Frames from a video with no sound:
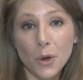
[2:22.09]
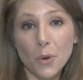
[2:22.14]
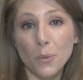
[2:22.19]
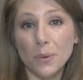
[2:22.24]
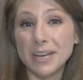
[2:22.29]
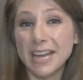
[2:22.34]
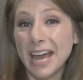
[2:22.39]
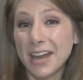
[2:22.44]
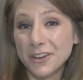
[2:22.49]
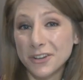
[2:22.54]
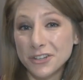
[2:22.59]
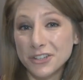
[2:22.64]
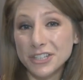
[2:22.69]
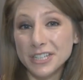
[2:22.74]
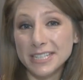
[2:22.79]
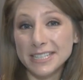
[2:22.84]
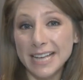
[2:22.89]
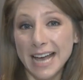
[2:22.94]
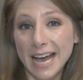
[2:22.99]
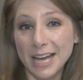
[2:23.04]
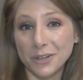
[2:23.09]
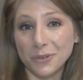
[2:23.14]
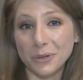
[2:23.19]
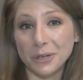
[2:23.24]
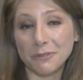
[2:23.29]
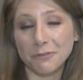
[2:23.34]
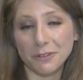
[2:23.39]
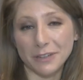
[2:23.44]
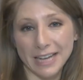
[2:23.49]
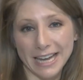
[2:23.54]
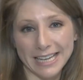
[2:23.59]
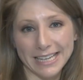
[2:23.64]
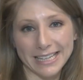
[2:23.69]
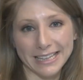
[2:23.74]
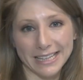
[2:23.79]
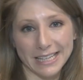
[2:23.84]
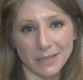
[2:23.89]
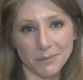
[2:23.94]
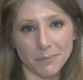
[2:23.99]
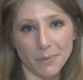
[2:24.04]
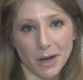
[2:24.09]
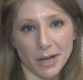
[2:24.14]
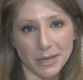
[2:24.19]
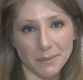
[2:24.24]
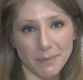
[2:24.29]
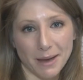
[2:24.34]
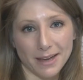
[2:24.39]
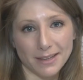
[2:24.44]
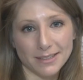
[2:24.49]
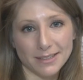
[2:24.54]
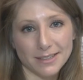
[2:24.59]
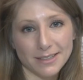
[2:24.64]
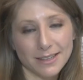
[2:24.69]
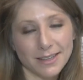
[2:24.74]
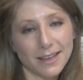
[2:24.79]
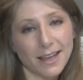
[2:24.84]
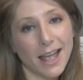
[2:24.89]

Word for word: when energy is adequate for gaining lean body mass.